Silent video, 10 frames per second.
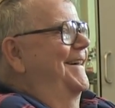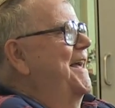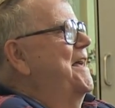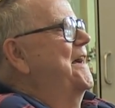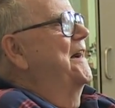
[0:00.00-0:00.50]

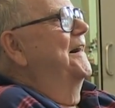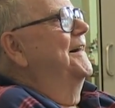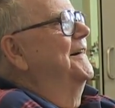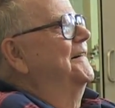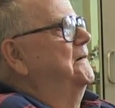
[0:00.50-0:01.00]
There you
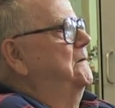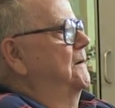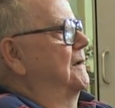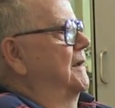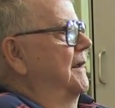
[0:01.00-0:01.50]
go.
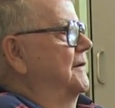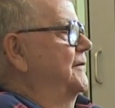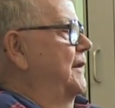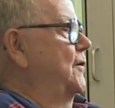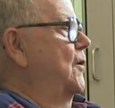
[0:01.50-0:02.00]

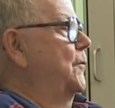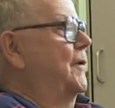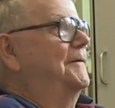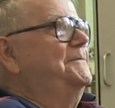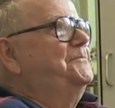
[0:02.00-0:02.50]
Is that the eyes
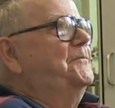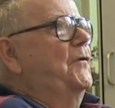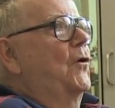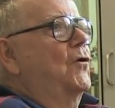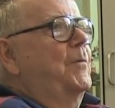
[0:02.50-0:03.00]
have it.
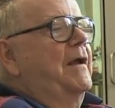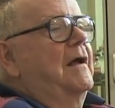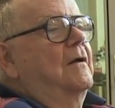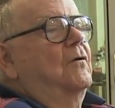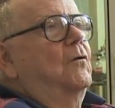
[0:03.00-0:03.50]
You ought to pick
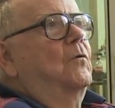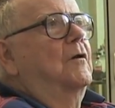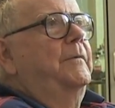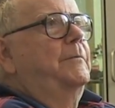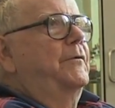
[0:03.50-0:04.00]
out who you
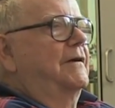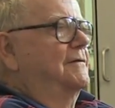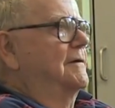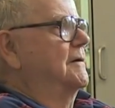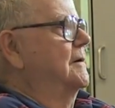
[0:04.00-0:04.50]
want to be
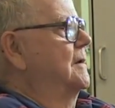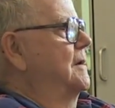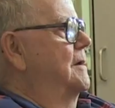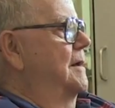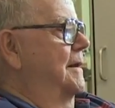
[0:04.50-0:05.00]
president,
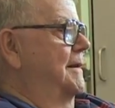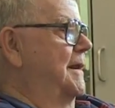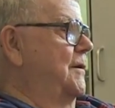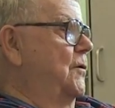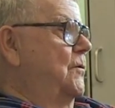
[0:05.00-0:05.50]
and
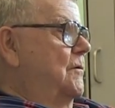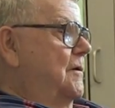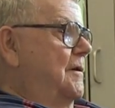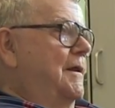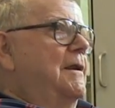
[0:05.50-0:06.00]
then
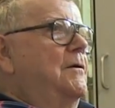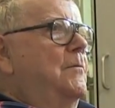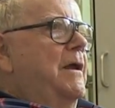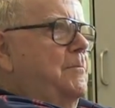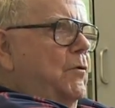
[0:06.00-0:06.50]

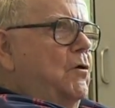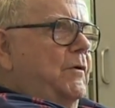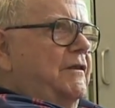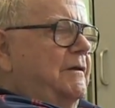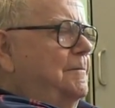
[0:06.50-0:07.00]
you make book
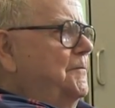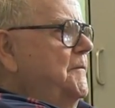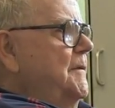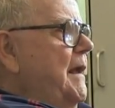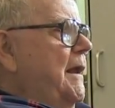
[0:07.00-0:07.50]
with him
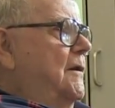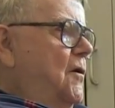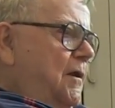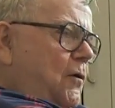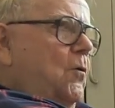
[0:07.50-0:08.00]

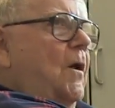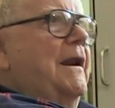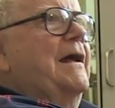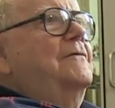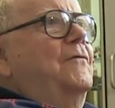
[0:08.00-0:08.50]
and go
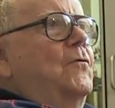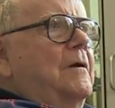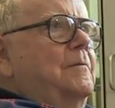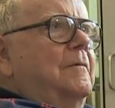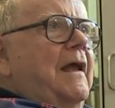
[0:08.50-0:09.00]
all out for
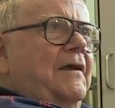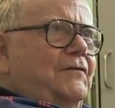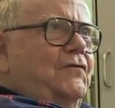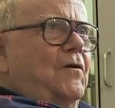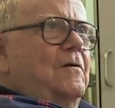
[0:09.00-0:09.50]
him
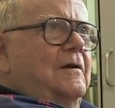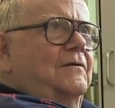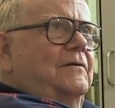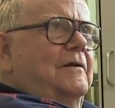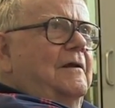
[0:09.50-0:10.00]
as a
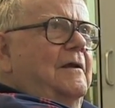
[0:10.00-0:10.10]
journalist.